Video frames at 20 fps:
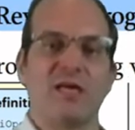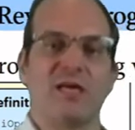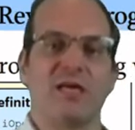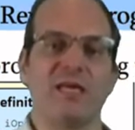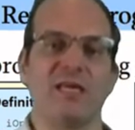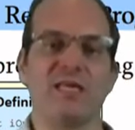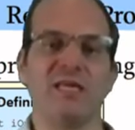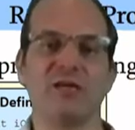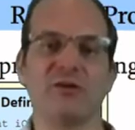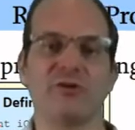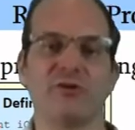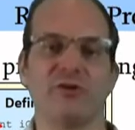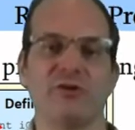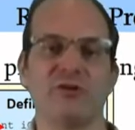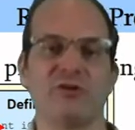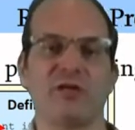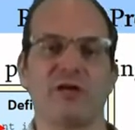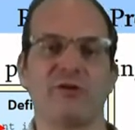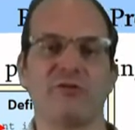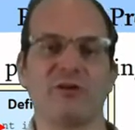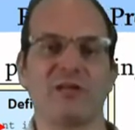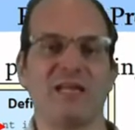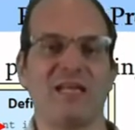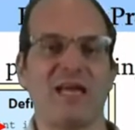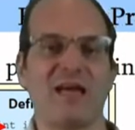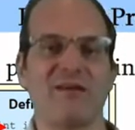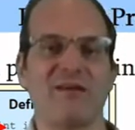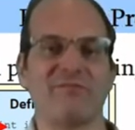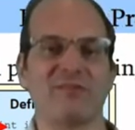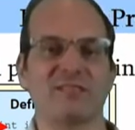Here you directly
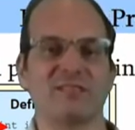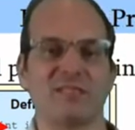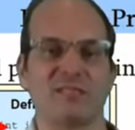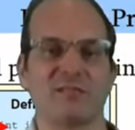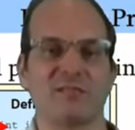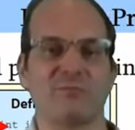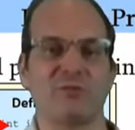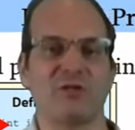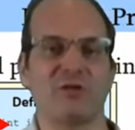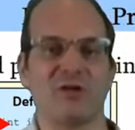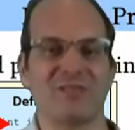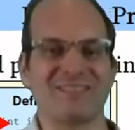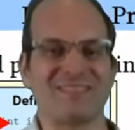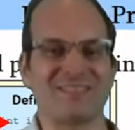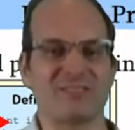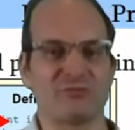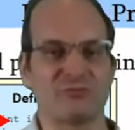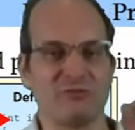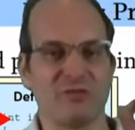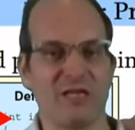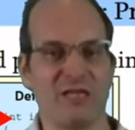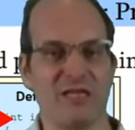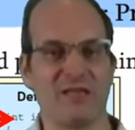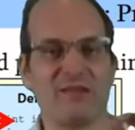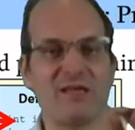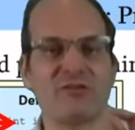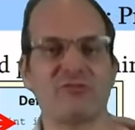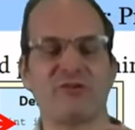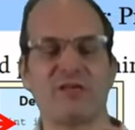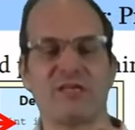have access because it's really the
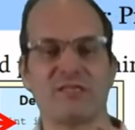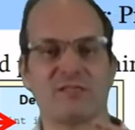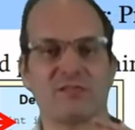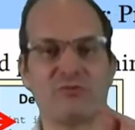address.